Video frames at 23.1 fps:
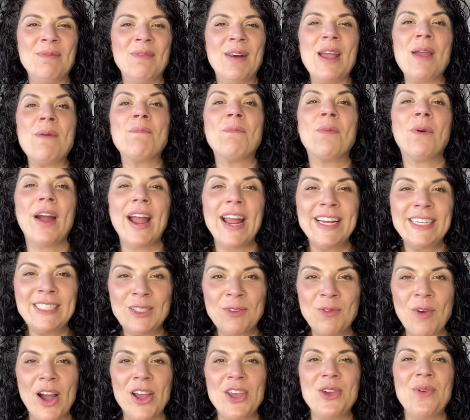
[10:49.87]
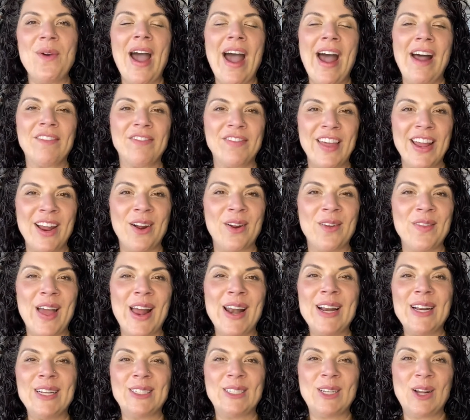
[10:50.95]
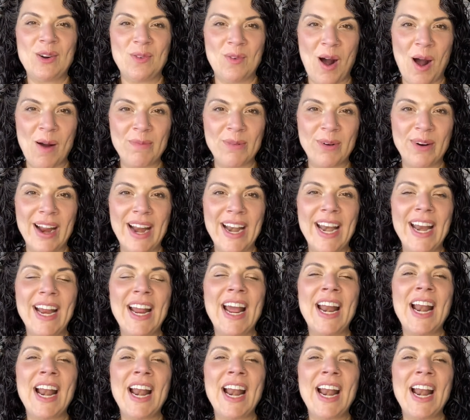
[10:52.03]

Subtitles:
embrace what you have there that is cooperating,